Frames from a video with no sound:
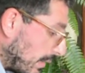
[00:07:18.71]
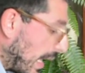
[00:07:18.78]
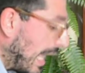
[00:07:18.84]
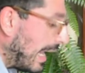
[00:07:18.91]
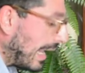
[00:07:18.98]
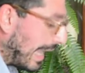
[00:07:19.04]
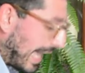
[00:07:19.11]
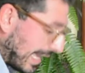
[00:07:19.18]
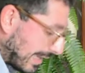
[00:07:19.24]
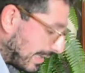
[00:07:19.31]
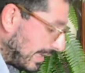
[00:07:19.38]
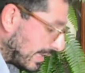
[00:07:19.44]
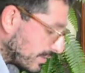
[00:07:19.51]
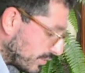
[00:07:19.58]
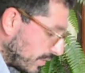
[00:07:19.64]

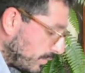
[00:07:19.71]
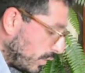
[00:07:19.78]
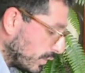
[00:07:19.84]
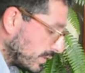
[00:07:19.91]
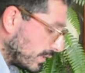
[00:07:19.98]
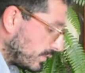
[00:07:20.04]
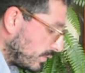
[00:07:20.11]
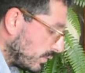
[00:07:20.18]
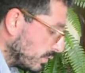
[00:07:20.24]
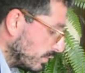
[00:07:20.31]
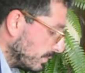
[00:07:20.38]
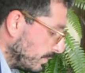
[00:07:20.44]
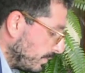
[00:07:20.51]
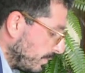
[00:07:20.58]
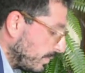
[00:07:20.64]
unlikely attributed
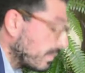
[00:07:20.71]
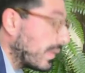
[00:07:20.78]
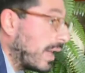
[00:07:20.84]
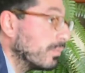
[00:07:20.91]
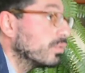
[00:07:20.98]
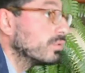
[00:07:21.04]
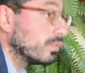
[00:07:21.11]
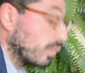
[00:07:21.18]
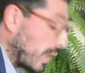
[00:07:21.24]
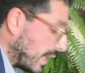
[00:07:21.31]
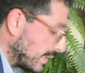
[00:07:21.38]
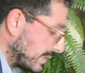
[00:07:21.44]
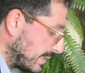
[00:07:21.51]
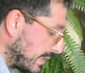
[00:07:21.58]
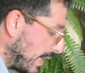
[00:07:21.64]
to Abu
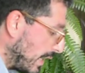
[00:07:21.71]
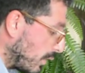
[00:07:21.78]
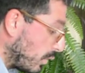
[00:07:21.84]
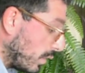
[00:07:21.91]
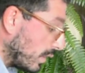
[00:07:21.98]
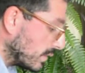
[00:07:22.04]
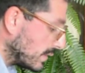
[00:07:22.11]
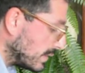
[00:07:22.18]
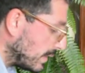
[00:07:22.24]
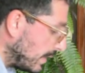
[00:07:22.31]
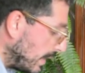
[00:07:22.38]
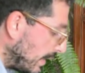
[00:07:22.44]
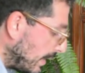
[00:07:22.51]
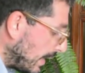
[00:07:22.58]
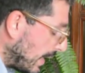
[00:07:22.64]
Nuwas, I quote,
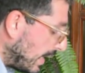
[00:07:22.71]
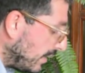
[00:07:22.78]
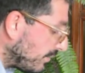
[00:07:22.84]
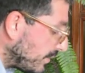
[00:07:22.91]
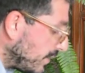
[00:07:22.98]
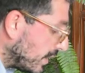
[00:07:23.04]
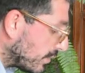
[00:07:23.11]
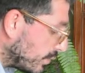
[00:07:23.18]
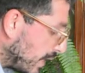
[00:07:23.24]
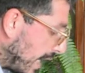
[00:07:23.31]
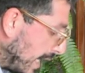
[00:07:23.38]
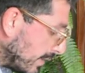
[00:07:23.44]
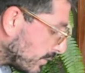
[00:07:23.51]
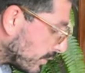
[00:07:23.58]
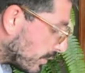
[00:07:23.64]
"If the
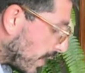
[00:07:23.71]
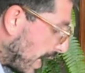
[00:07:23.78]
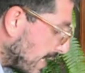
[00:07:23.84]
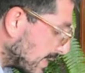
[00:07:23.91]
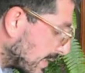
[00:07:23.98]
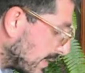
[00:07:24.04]
Creator asked